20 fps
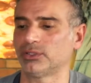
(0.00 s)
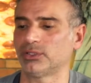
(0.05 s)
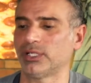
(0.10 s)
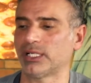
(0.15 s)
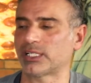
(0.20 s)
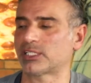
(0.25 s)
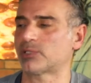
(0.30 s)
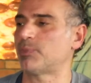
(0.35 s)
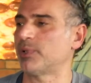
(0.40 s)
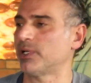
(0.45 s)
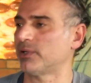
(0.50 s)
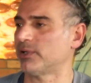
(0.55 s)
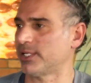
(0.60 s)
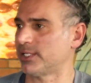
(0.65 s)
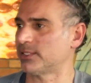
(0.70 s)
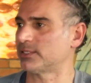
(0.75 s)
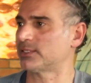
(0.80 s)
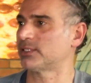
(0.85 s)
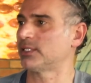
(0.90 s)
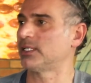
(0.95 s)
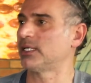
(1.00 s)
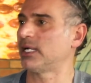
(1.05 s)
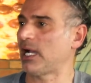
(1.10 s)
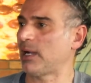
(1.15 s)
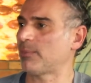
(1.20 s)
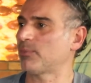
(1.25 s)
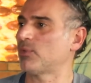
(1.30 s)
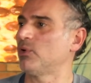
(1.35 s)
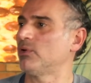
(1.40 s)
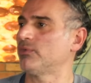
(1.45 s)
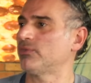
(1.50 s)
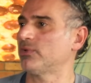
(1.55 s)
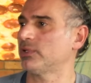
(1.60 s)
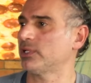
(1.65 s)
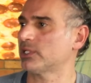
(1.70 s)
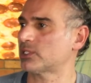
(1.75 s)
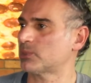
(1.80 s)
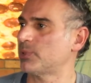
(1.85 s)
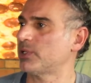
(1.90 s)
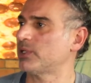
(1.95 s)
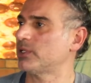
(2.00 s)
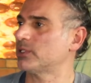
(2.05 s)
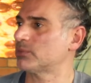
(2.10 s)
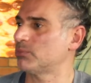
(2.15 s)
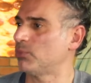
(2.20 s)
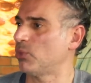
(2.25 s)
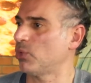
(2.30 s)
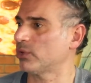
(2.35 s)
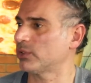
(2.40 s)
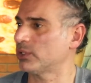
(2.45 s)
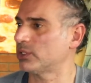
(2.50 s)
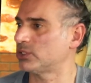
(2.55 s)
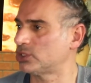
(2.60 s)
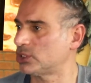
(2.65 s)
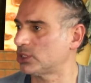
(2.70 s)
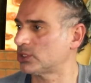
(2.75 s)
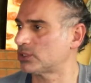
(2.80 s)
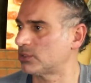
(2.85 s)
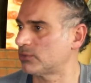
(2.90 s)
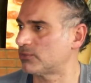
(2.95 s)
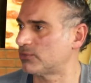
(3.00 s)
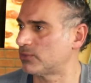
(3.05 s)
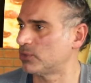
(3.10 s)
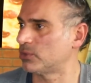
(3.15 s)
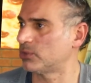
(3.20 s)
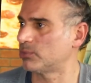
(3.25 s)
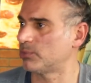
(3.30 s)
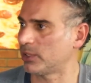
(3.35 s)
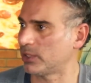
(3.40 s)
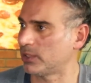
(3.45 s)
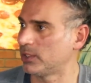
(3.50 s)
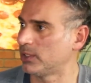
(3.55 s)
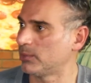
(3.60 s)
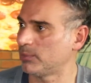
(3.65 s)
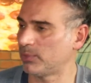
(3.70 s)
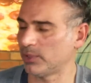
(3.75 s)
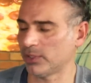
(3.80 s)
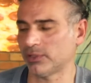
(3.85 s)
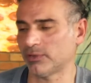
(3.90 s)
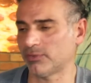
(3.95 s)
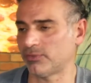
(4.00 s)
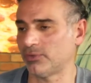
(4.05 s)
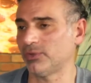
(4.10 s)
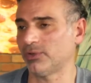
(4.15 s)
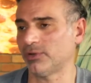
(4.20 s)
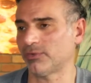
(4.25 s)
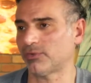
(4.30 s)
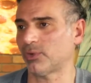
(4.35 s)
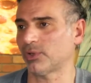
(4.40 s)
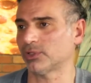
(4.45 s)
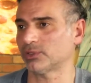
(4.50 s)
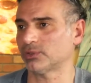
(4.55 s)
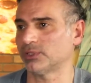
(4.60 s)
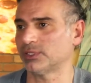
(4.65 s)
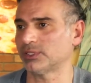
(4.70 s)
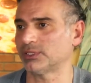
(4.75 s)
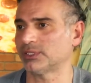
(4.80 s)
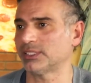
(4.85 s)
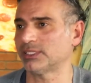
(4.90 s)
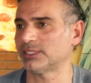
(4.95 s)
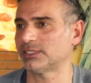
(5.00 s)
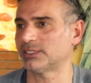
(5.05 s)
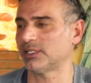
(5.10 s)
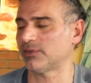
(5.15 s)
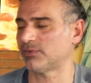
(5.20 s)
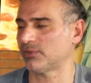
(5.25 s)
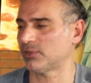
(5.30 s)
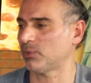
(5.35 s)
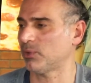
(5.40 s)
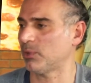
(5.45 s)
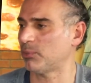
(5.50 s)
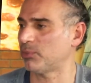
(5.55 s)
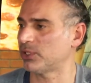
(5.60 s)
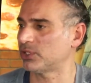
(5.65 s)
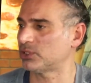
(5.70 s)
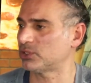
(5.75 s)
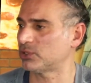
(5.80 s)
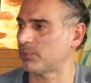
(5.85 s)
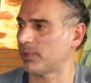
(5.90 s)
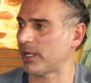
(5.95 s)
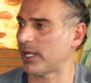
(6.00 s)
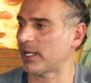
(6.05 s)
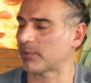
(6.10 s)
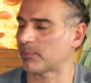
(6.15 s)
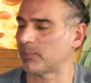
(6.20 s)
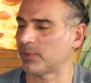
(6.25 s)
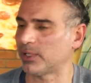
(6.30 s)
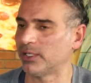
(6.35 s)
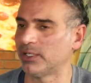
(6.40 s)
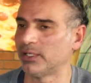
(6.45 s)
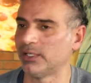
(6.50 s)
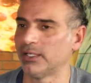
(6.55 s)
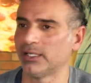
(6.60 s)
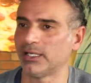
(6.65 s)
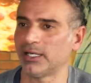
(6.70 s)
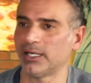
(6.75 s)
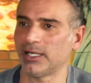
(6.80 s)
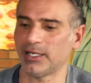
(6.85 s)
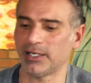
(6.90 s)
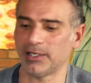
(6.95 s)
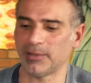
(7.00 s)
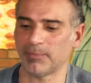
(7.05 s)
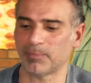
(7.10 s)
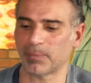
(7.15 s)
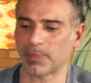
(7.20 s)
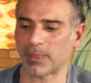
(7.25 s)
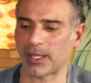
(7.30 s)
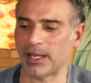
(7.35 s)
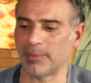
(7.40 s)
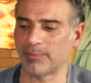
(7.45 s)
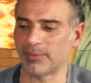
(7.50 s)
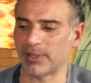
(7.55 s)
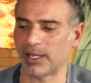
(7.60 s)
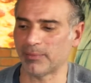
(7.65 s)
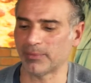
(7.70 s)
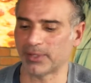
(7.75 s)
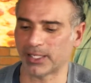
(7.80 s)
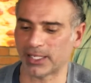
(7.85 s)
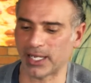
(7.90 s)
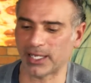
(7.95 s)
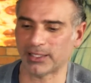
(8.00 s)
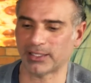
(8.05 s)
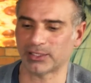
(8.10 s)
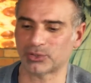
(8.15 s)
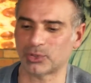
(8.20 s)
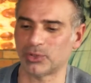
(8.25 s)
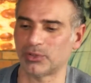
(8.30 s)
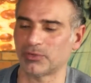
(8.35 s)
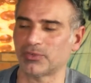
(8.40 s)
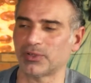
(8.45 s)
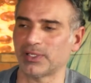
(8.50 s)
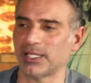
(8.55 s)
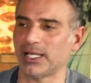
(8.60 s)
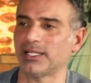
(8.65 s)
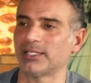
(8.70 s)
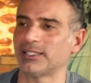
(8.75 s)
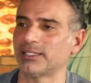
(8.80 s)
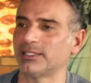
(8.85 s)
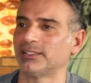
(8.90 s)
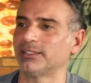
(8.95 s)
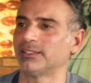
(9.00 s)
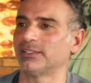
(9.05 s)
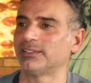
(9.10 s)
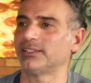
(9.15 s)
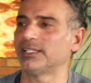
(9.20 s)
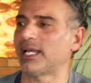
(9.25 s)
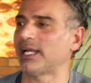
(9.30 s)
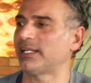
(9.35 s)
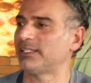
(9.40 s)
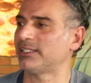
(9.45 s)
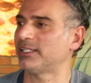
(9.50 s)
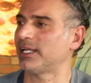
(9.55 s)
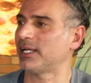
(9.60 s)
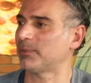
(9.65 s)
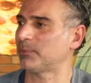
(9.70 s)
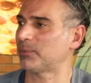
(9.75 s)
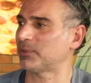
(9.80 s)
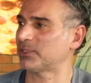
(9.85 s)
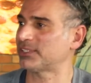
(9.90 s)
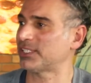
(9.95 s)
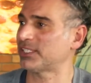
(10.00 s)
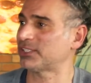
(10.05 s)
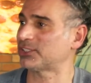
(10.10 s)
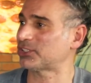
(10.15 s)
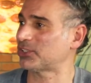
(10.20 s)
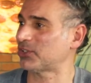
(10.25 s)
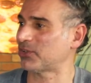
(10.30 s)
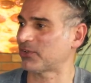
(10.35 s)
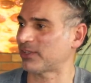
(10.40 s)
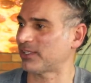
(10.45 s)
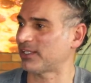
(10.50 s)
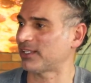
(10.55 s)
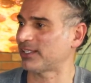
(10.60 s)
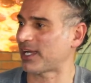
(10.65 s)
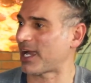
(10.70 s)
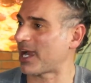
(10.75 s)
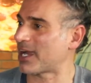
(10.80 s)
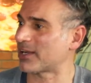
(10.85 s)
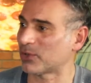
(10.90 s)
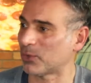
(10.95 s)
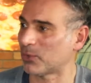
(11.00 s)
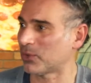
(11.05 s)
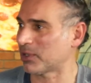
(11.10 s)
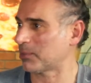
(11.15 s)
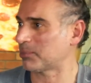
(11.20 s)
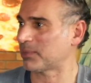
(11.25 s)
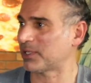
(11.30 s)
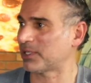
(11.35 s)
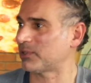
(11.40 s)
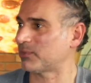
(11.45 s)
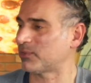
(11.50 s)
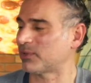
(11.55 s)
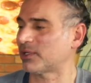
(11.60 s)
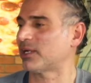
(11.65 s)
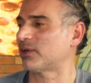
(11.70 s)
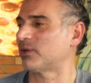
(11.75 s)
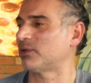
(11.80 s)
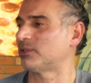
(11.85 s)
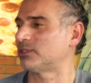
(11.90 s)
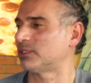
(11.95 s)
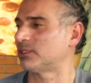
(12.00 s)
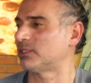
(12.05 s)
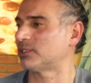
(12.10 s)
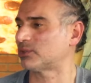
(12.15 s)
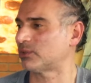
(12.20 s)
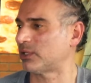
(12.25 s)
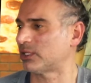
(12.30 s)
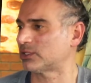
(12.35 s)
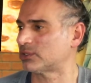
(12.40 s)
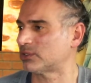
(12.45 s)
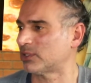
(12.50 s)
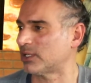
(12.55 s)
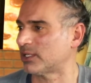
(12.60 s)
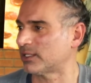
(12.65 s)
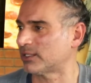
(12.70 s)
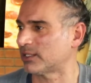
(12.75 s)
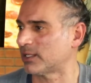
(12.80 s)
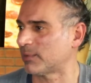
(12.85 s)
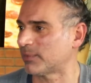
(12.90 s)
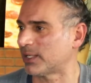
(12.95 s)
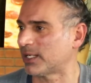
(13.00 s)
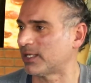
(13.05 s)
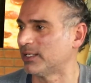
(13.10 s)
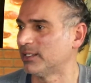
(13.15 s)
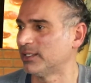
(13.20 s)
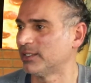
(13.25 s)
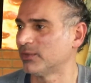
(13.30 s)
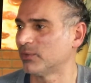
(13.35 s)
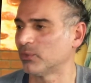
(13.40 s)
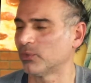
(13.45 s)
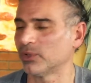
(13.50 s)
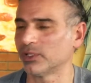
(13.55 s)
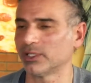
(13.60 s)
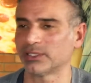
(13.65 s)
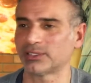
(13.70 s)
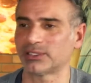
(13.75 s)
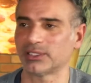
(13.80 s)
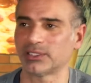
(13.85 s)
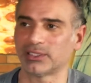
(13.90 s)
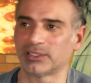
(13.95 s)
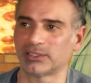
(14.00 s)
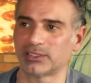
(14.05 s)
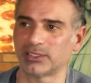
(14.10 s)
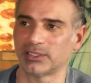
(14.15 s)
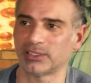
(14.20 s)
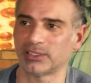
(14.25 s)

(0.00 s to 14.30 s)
experience. Yeah. I'm going for the experience more than just the food, but the food, of course, is definitely what brings you back. But I'm the guy that's going for that 99% sure thing. I know what I'm getting when I go to this restaurant, and I'm not willing to